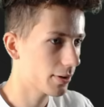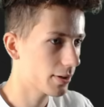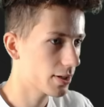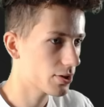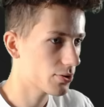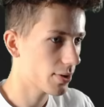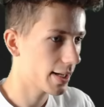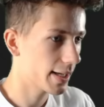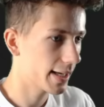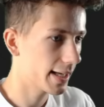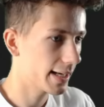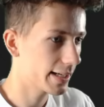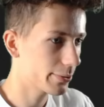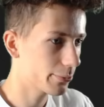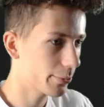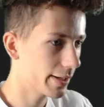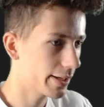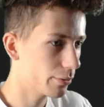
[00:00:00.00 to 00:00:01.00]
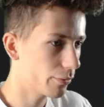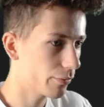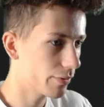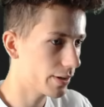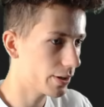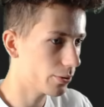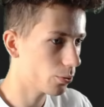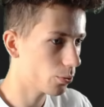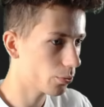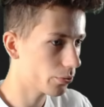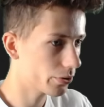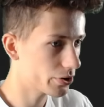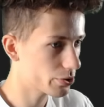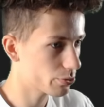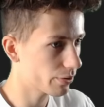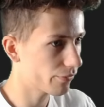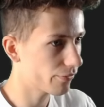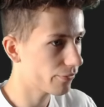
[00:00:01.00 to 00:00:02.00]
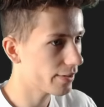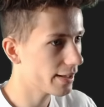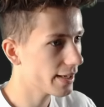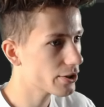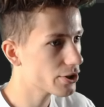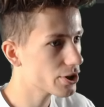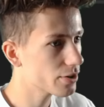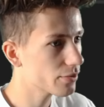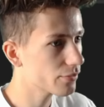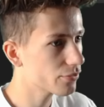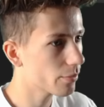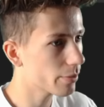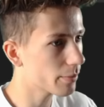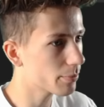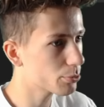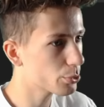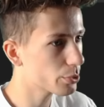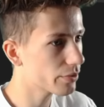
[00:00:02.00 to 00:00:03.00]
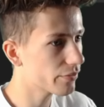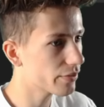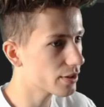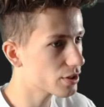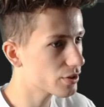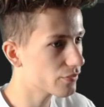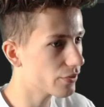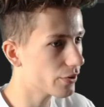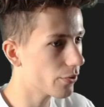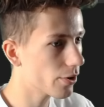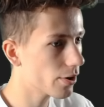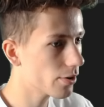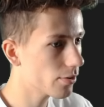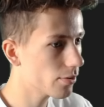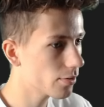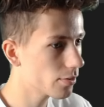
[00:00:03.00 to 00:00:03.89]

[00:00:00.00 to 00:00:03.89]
gonna try getting rid of the orange reflection from the previous photo.